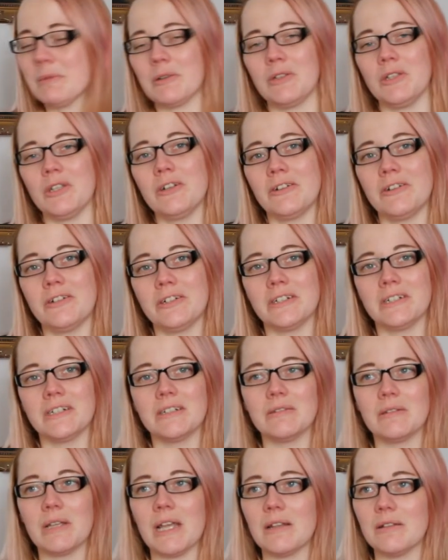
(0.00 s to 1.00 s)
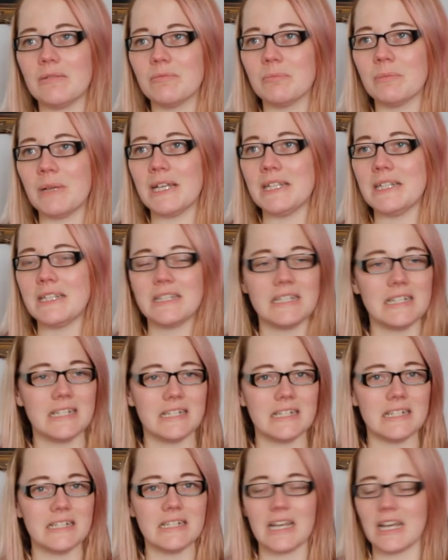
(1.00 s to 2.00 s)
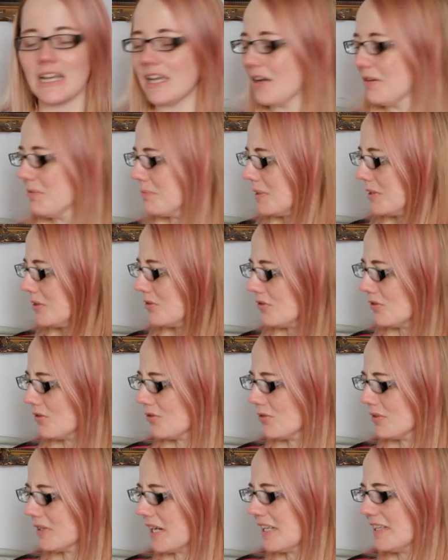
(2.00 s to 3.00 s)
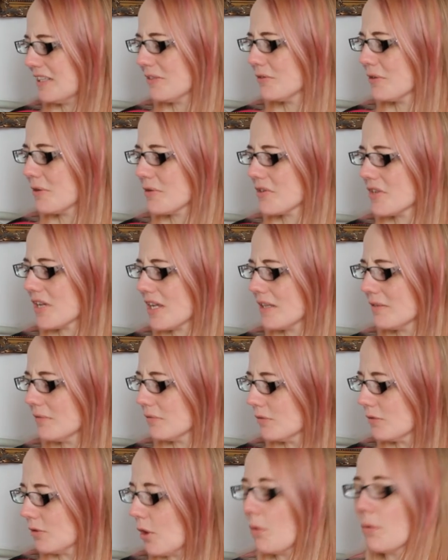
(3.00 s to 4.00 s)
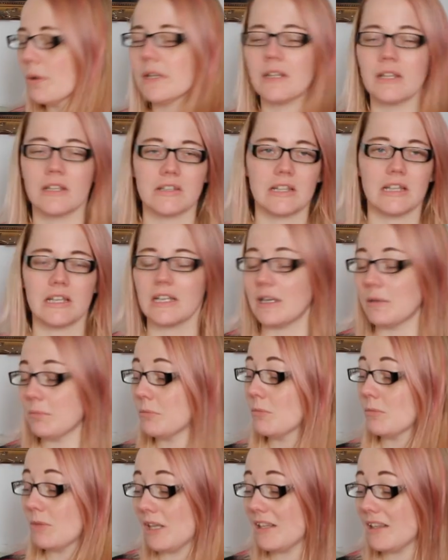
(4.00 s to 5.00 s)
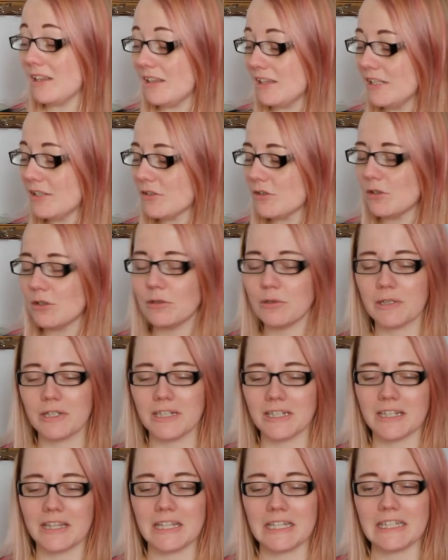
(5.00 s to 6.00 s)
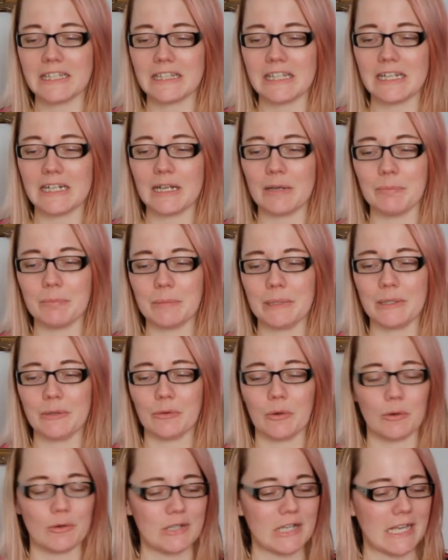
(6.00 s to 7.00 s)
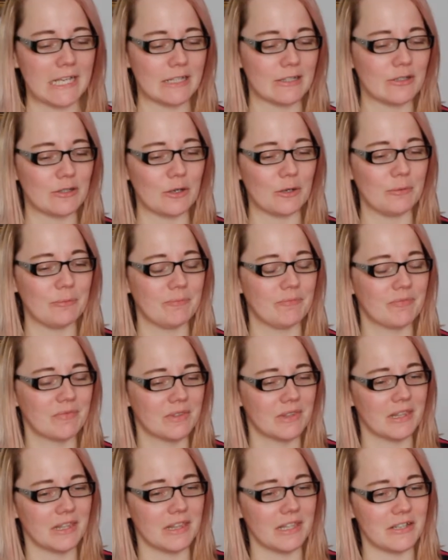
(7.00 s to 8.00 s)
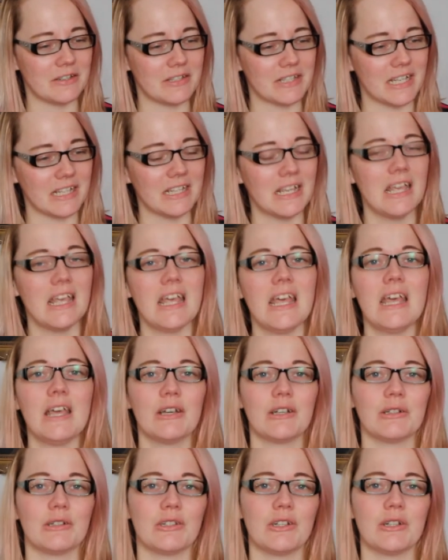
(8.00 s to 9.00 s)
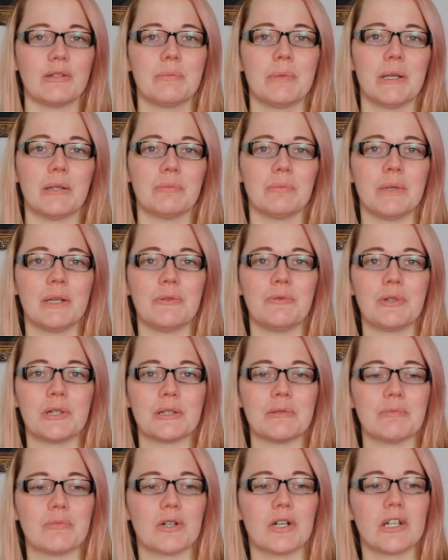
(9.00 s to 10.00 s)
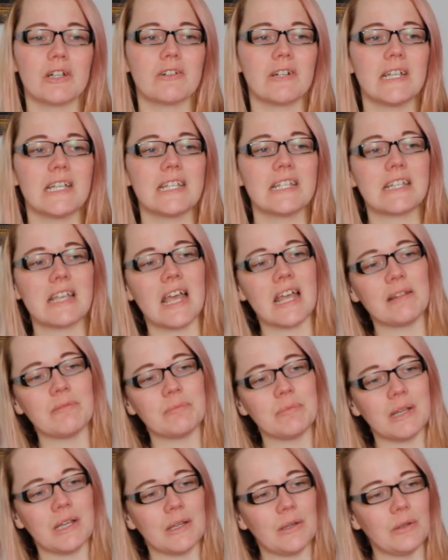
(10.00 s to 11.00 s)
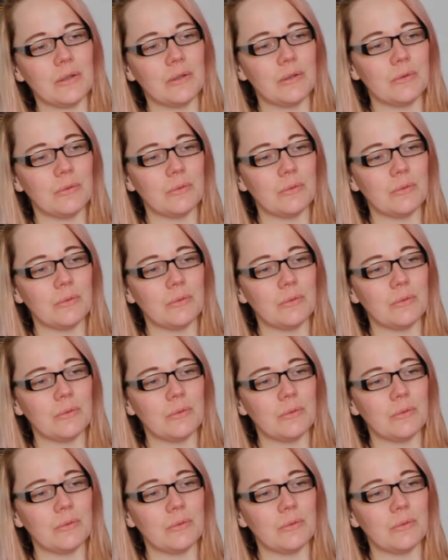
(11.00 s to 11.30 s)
yarn and my knitting. I haven't been doing any crochet. Oh wait, that's a lie. I'm literally looking at things that I've been crocheting, so there's that. I'm gonna talk about my work in progress and my